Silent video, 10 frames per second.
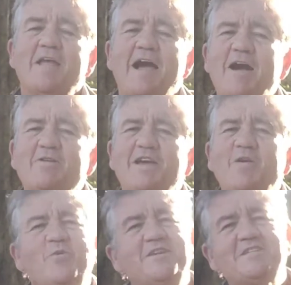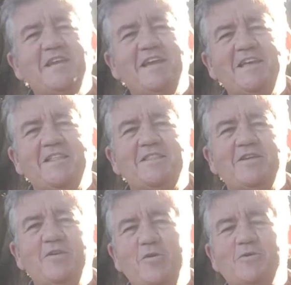How can we sing
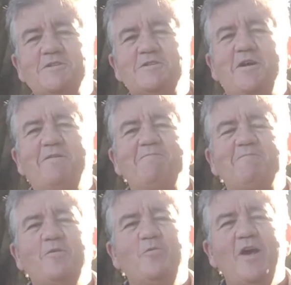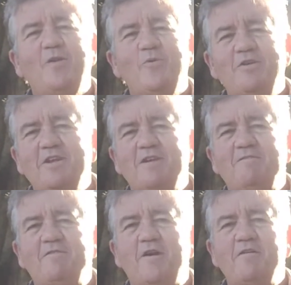the Lord's song while we're in a
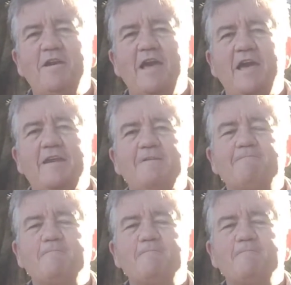foreign land?